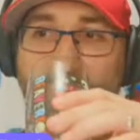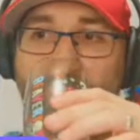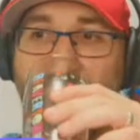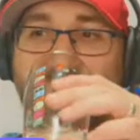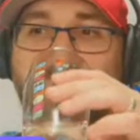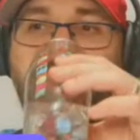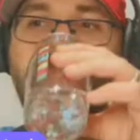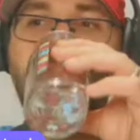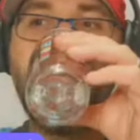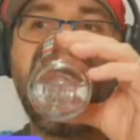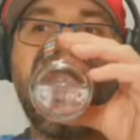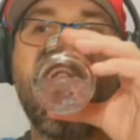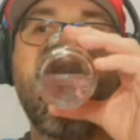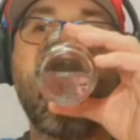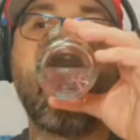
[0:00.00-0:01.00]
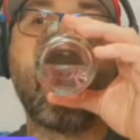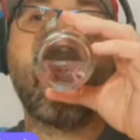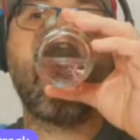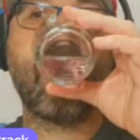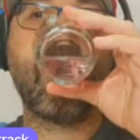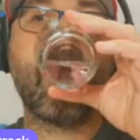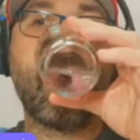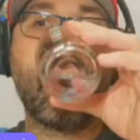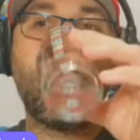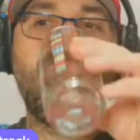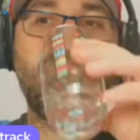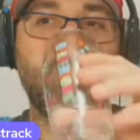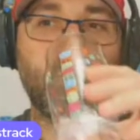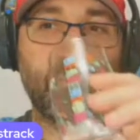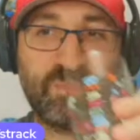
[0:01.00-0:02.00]
I guess they had to stack him with
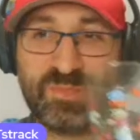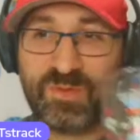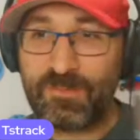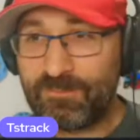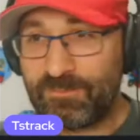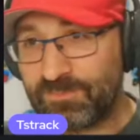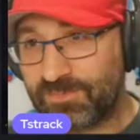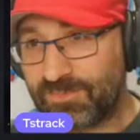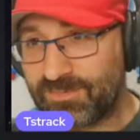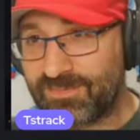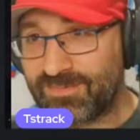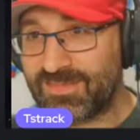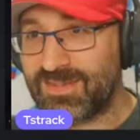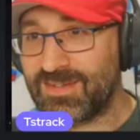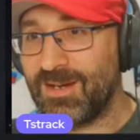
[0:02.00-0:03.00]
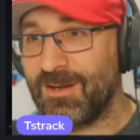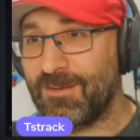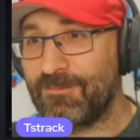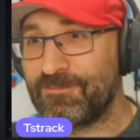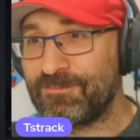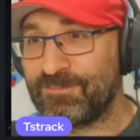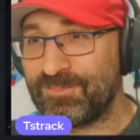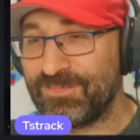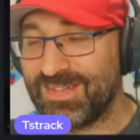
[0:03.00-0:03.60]
Saquon and just be a jerk. It's fine.